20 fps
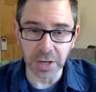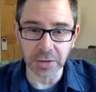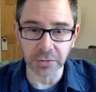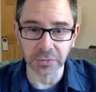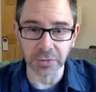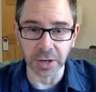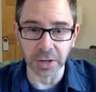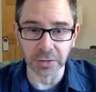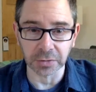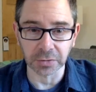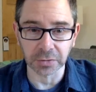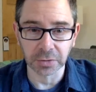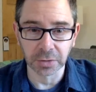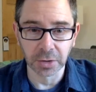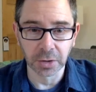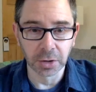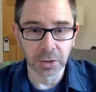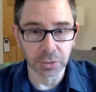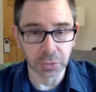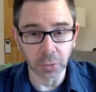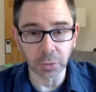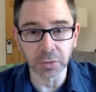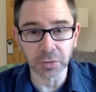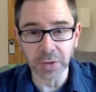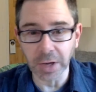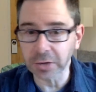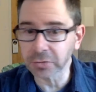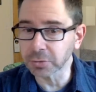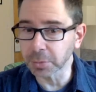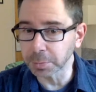effects, known as
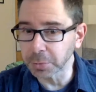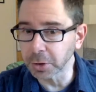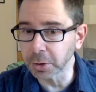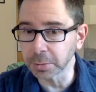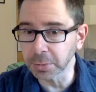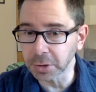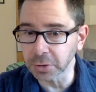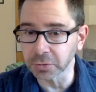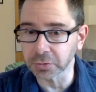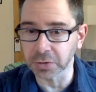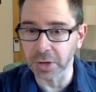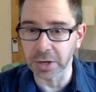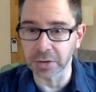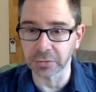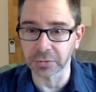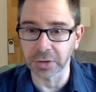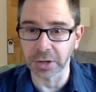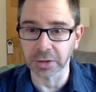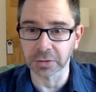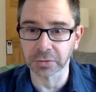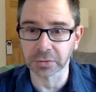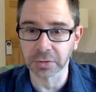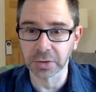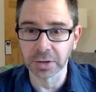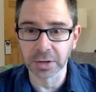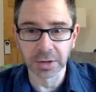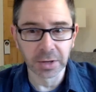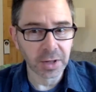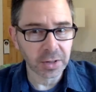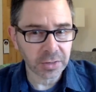extrapyramidal side effects,
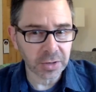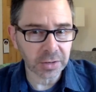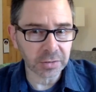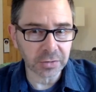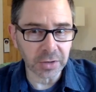things